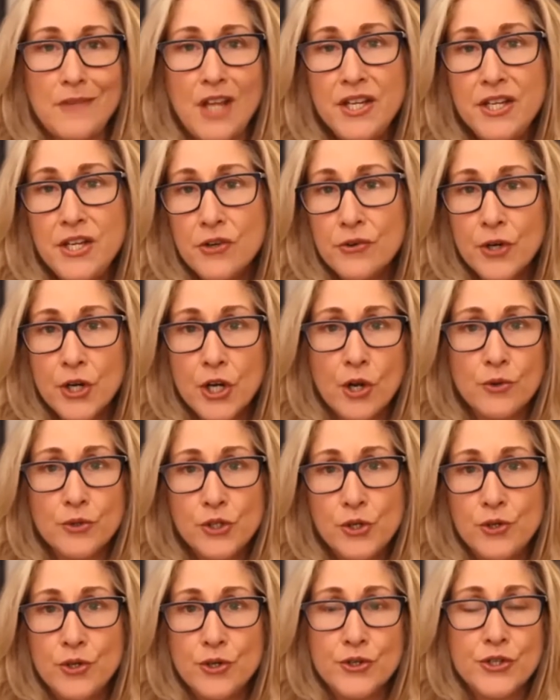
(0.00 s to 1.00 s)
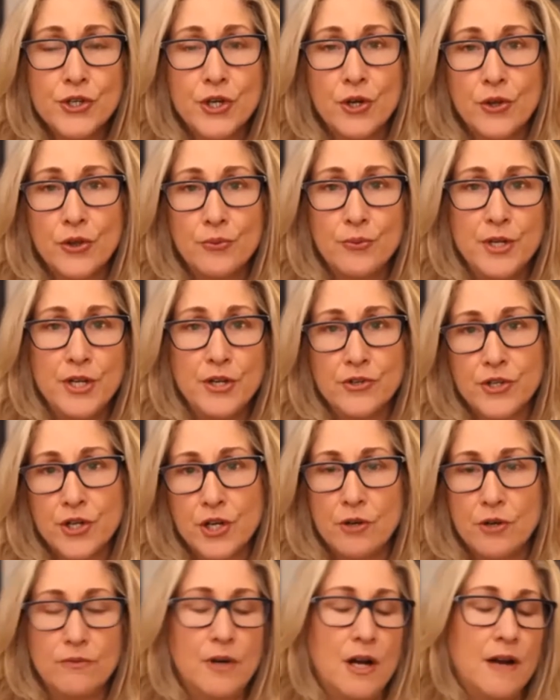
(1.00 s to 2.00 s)
a year ago, 2 years ago, 3 years
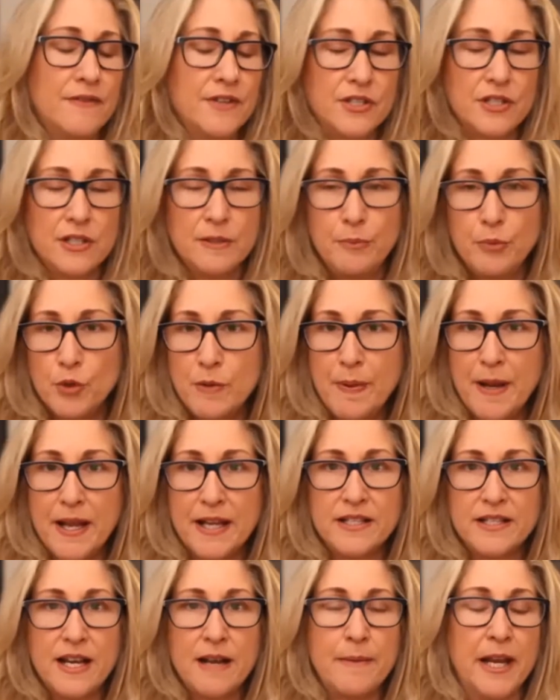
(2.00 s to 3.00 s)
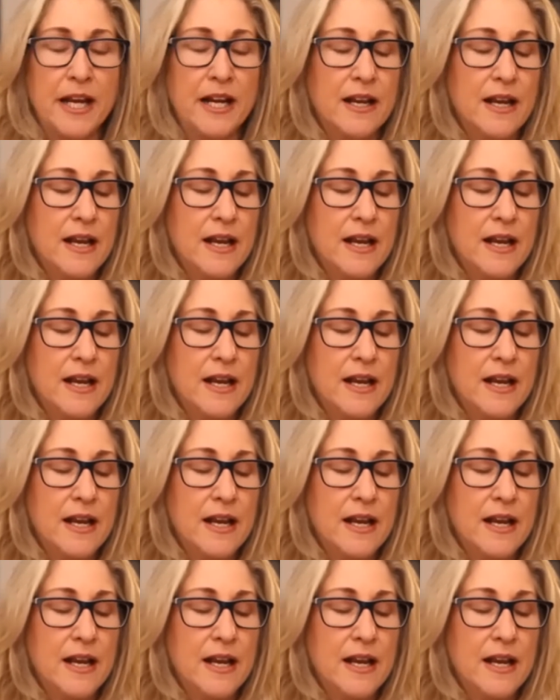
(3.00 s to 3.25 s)
ago, obviously pre-pandemic,